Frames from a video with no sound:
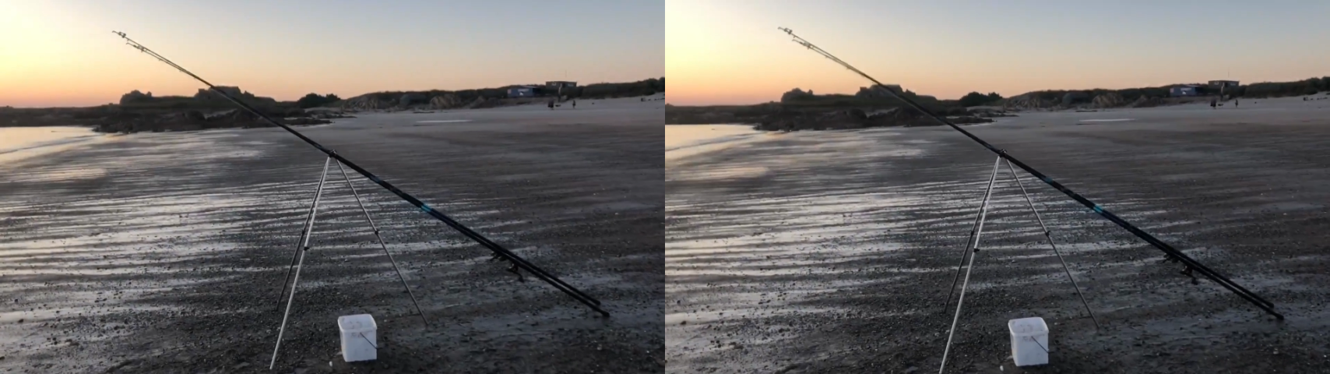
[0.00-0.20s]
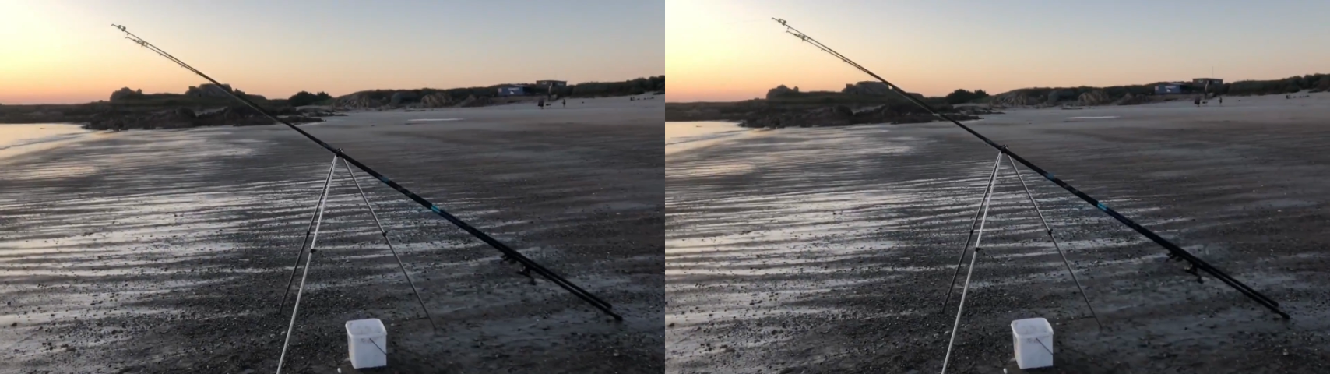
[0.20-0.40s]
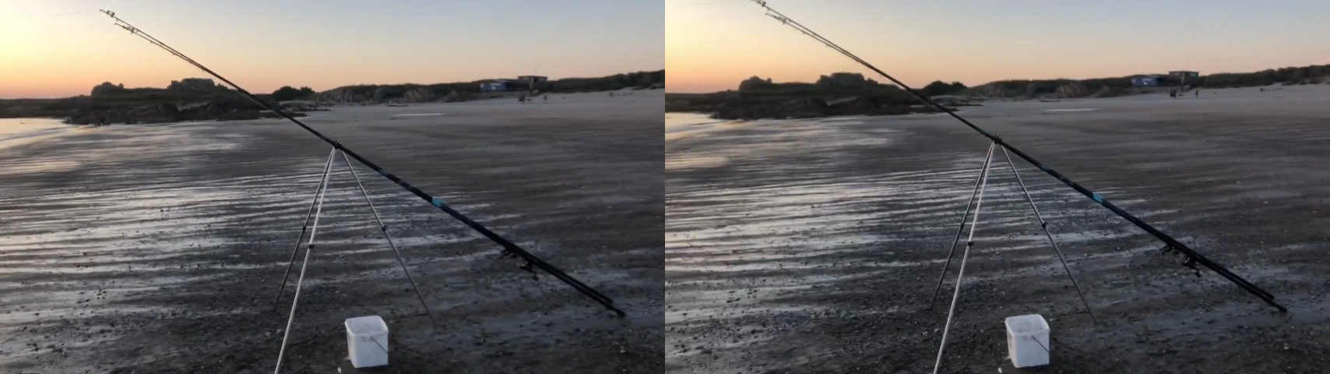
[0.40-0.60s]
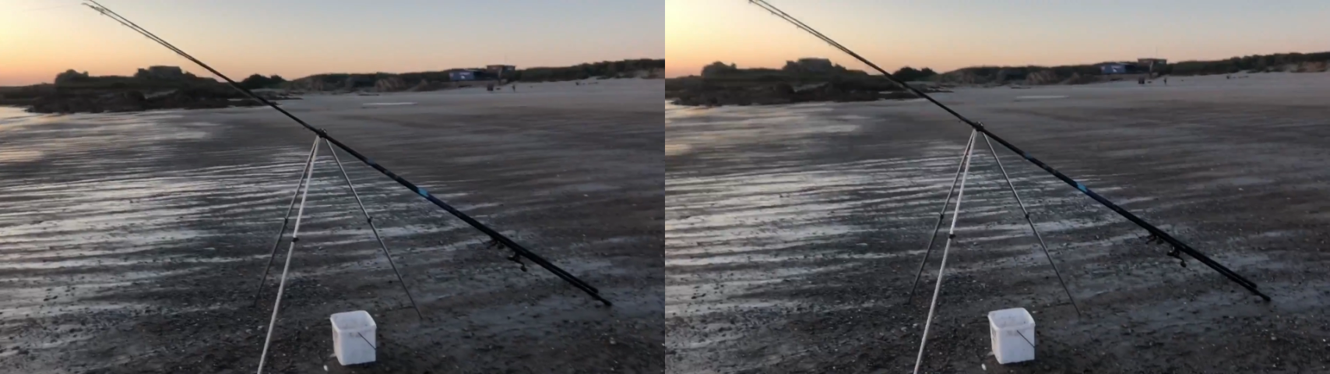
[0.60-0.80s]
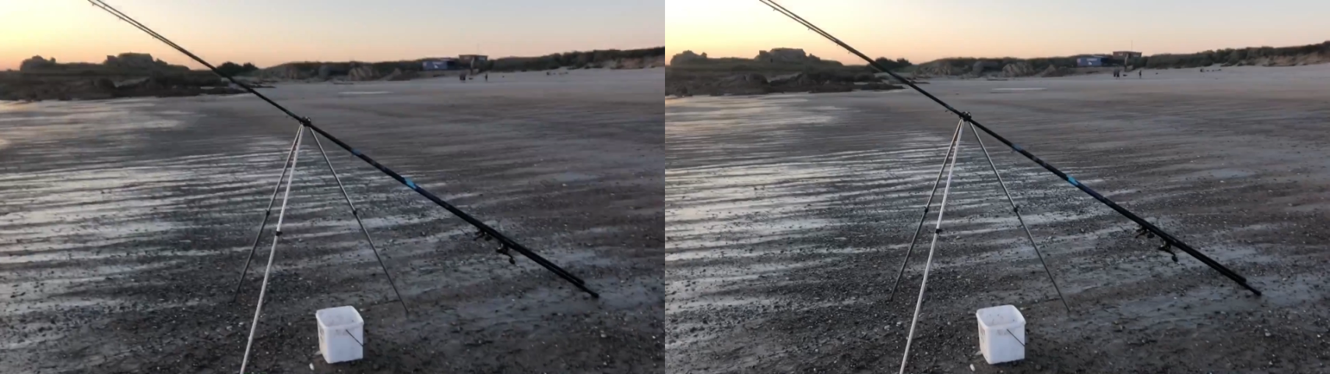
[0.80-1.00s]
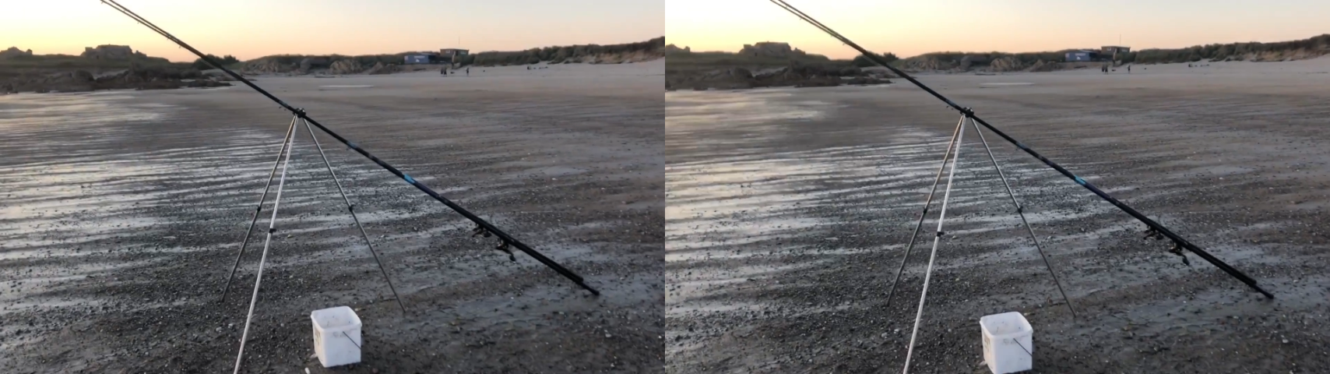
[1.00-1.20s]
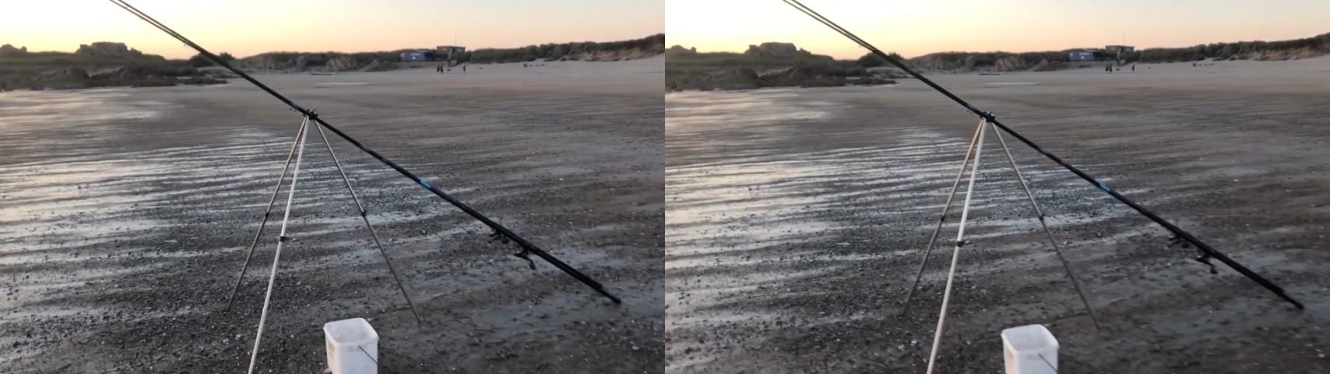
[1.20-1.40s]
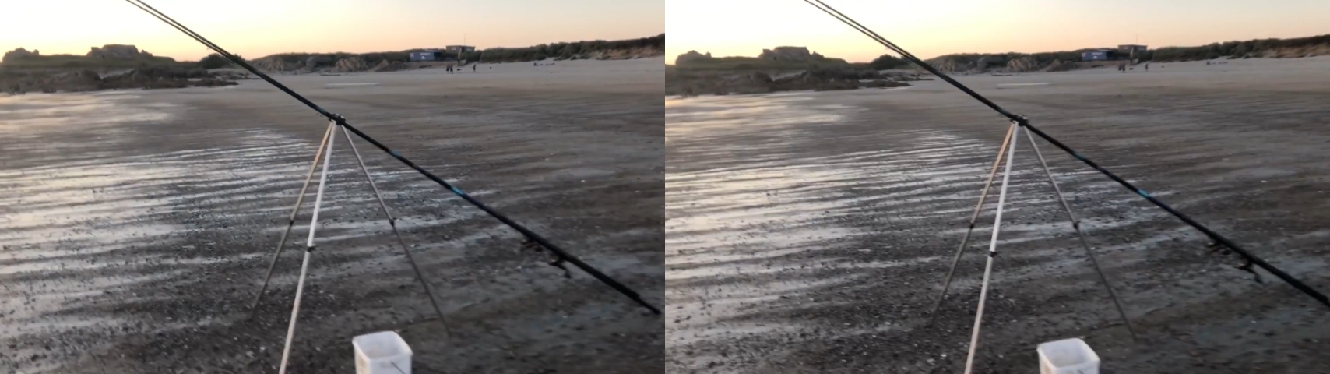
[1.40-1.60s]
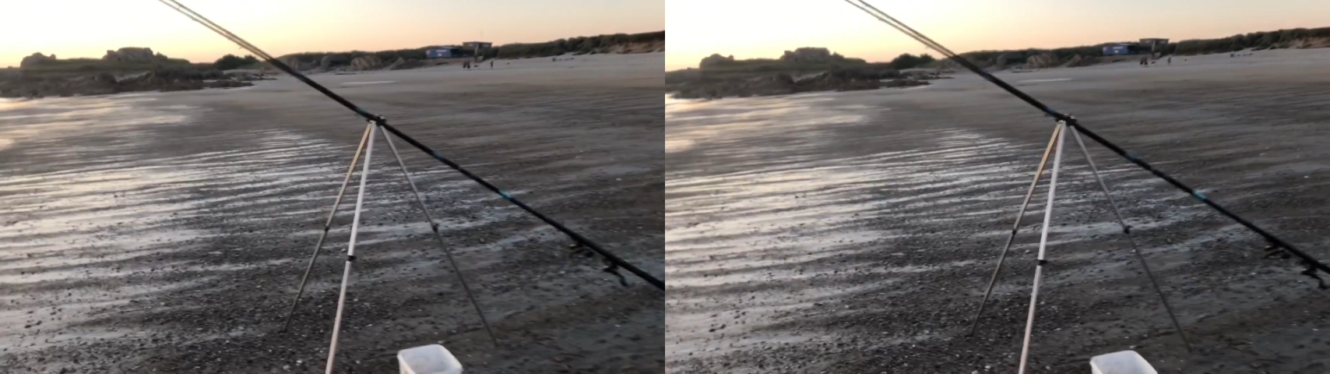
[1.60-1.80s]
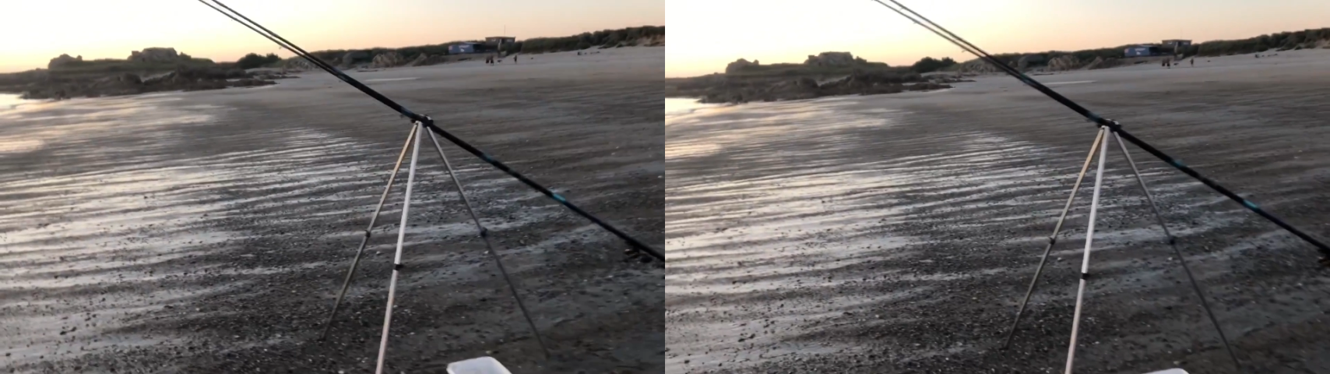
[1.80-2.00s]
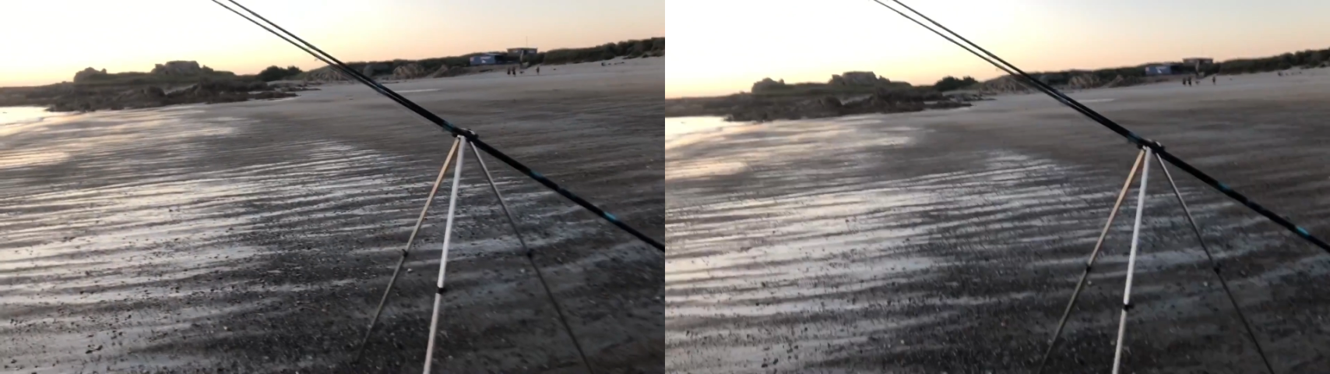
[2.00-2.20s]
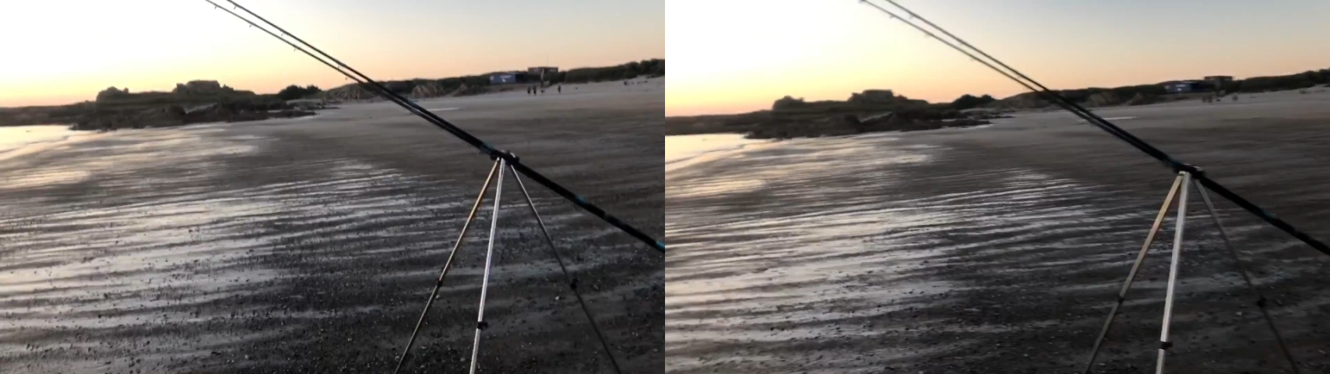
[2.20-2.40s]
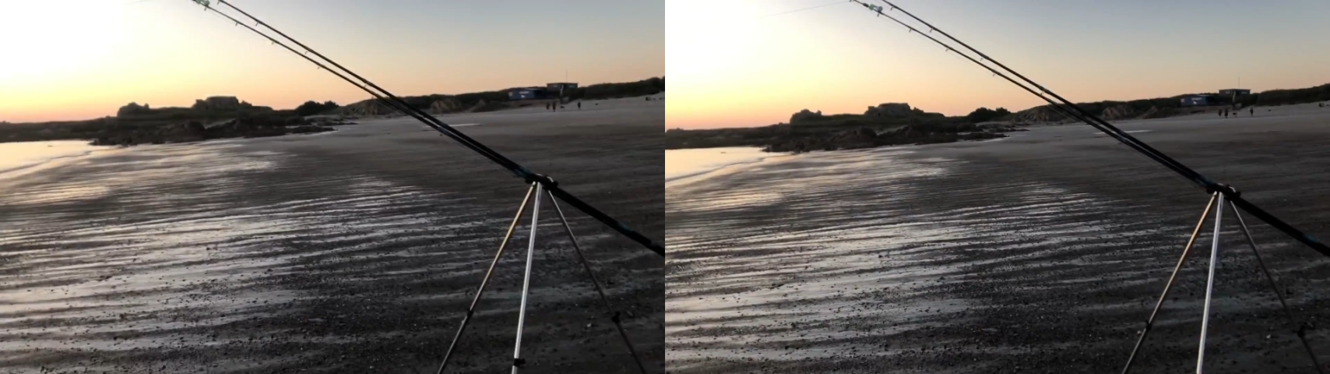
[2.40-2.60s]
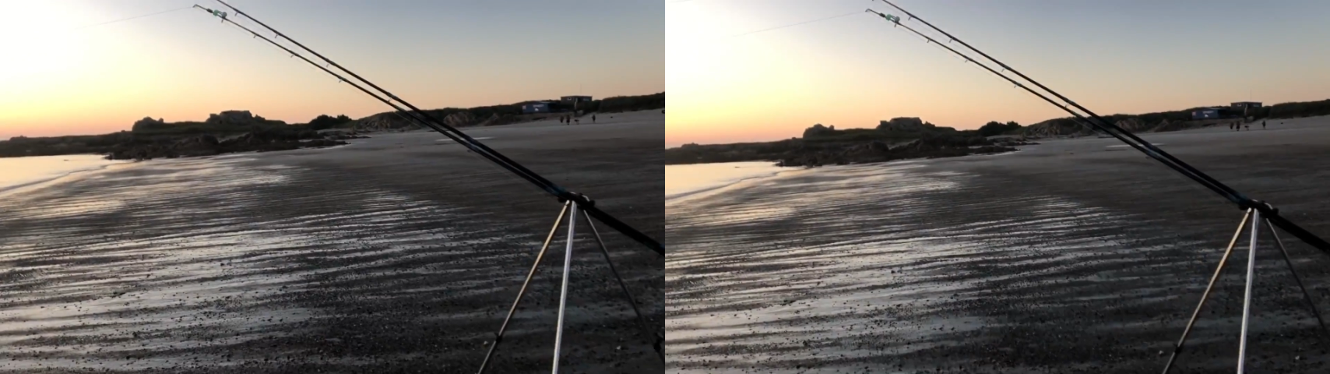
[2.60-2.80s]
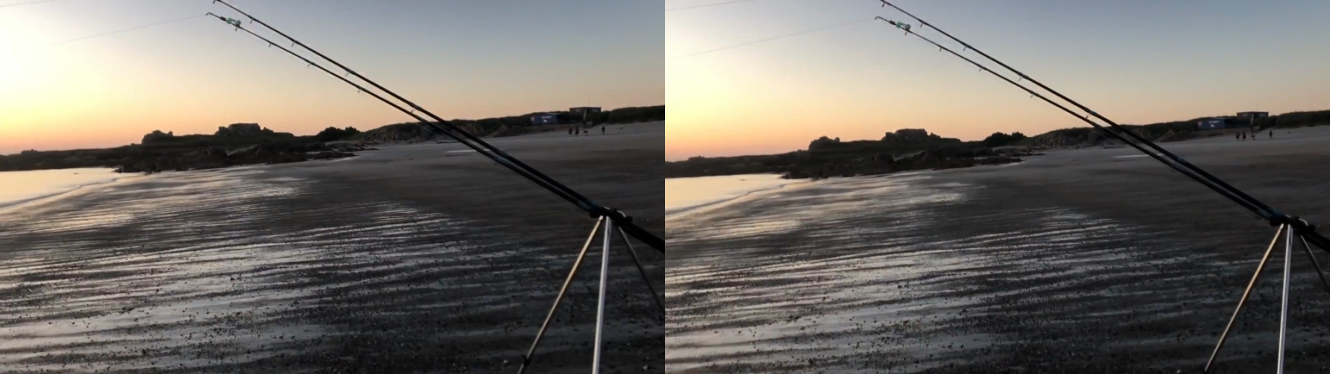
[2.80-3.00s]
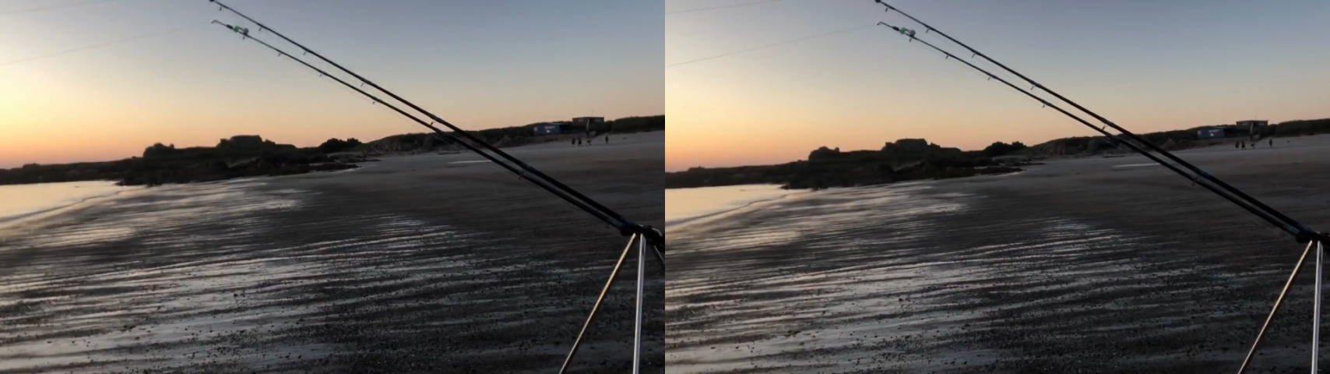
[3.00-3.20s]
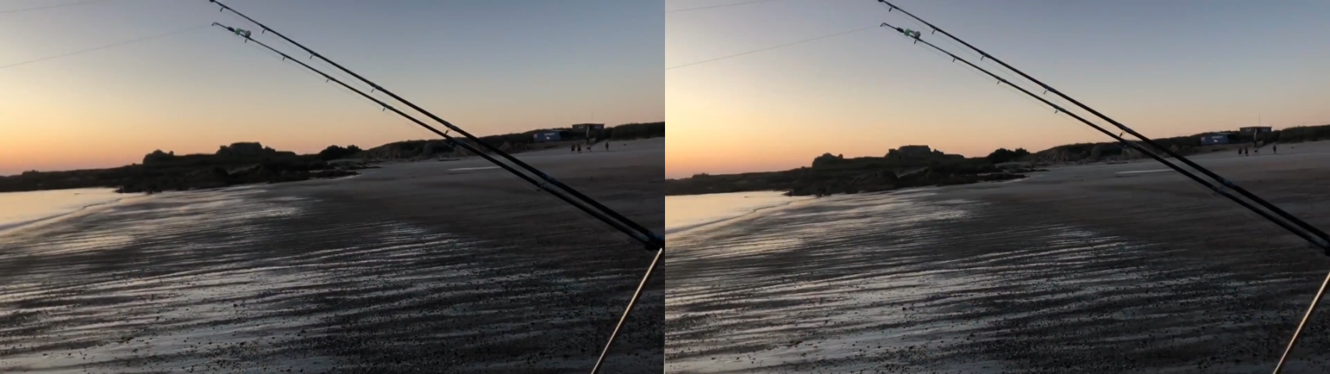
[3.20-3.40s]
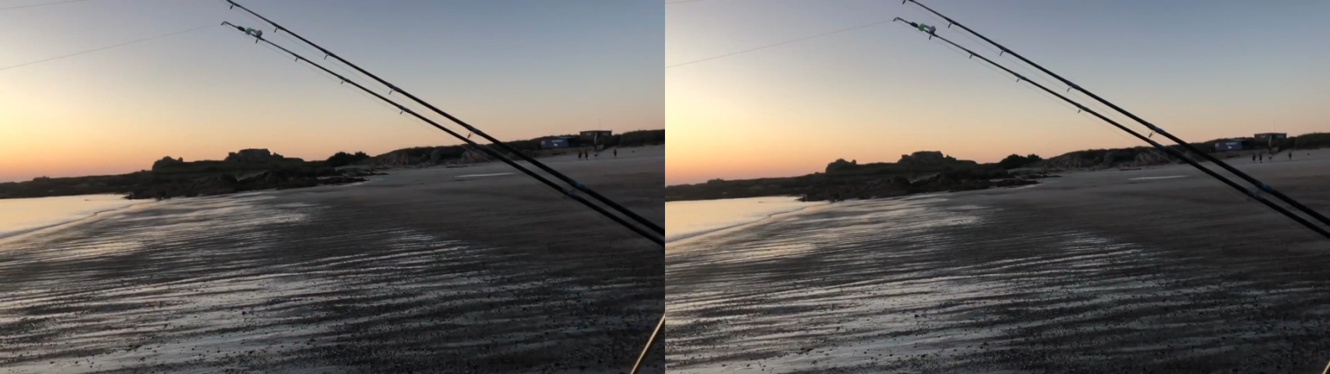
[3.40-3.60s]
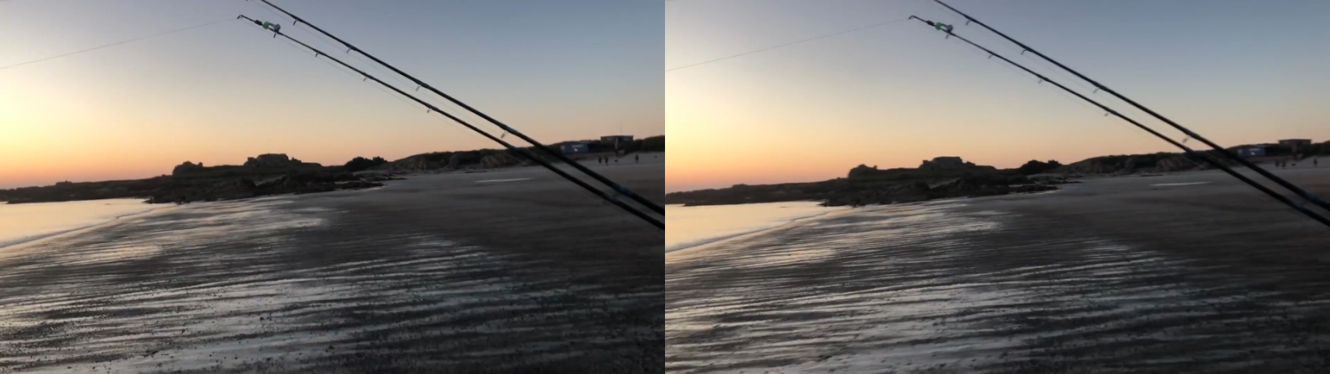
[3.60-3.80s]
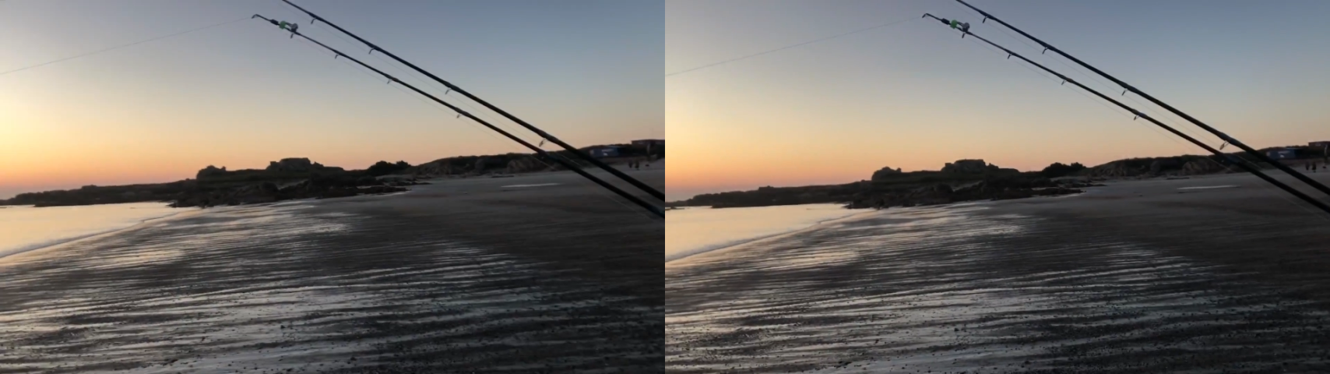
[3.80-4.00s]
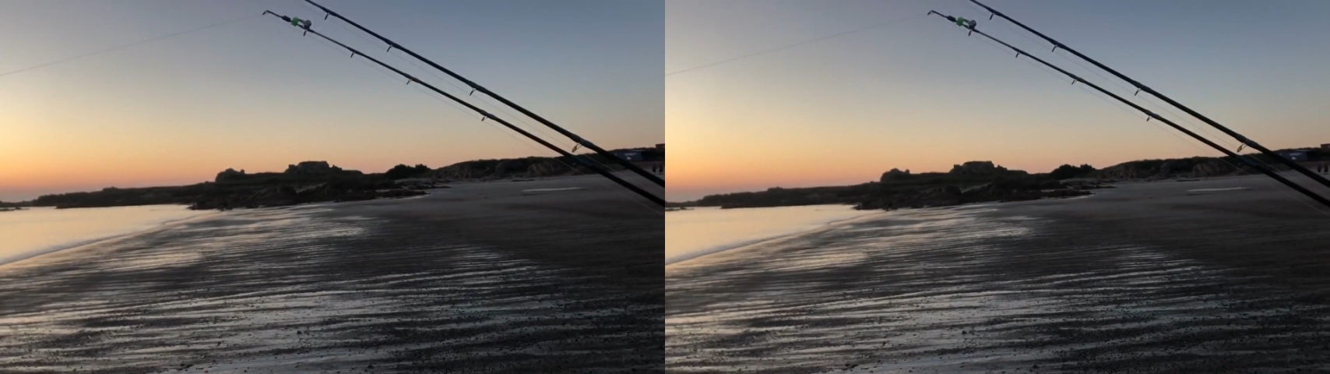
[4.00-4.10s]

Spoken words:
(no speaker visible)